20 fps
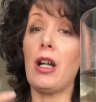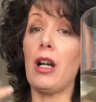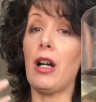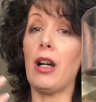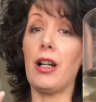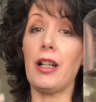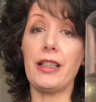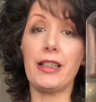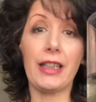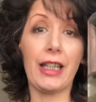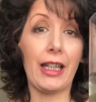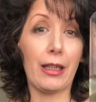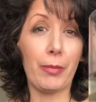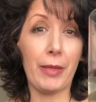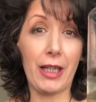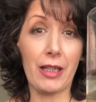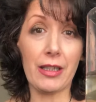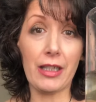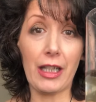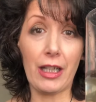I take
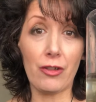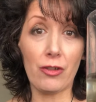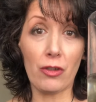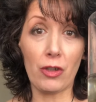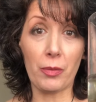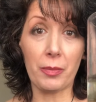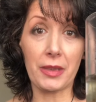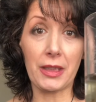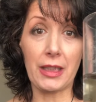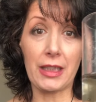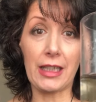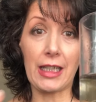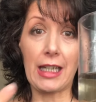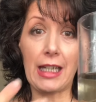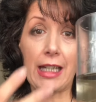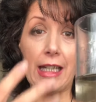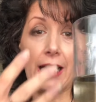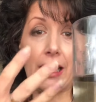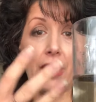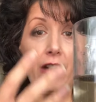about 10 drops a day.